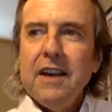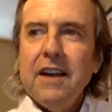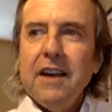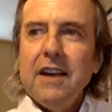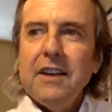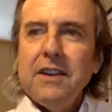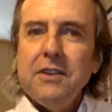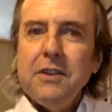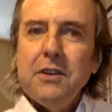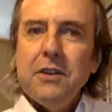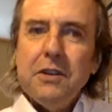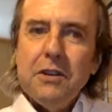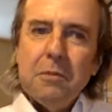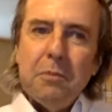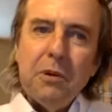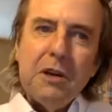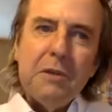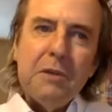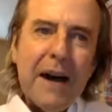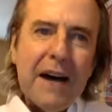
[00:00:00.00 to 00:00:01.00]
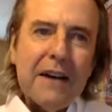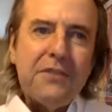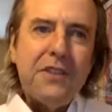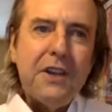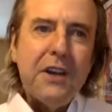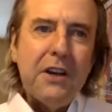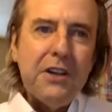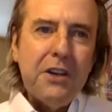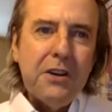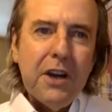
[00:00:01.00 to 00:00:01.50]
you're putting them out there
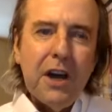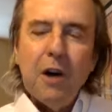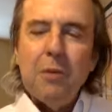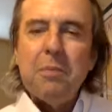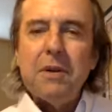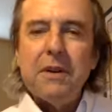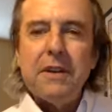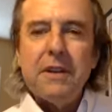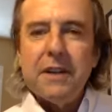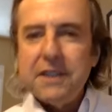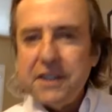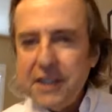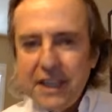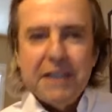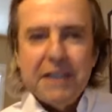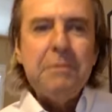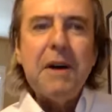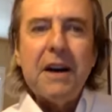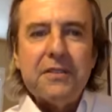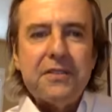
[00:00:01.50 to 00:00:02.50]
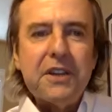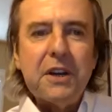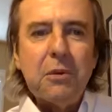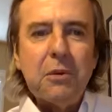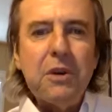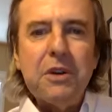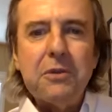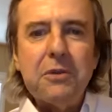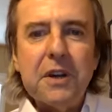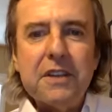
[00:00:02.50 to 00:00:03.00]
and you're helping a team out there
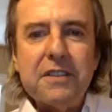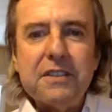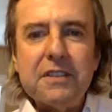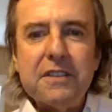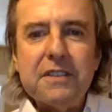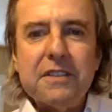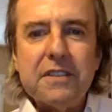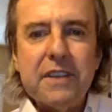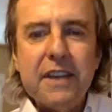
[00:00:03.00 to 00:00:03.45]
win races.